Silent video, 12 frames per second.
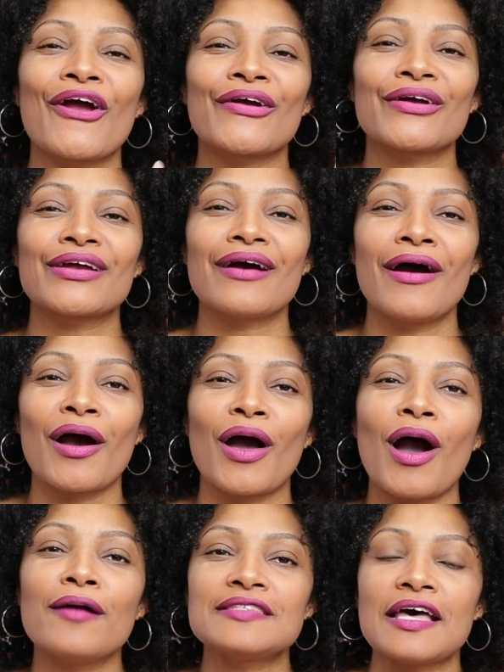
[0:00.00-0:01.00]
her
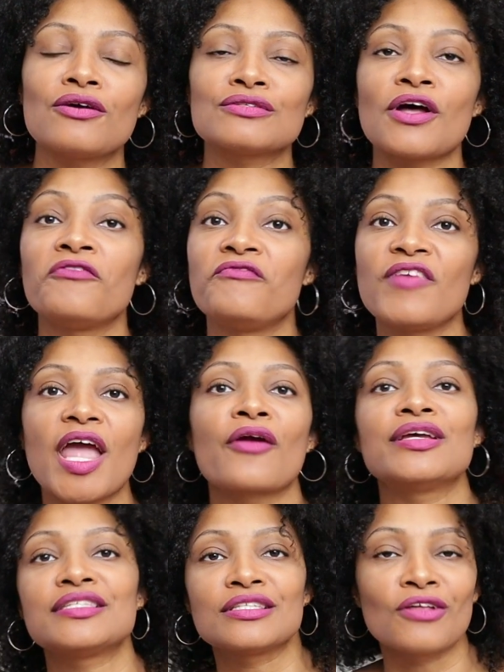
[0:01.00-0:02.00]
uh, upcycles are
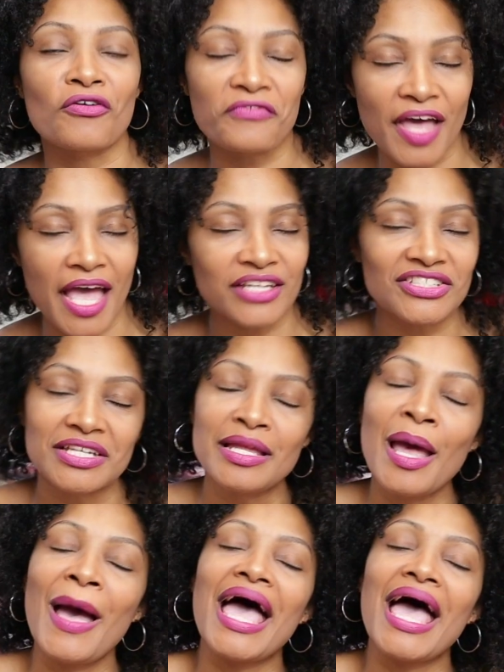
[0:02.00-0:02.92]
very slow fashion,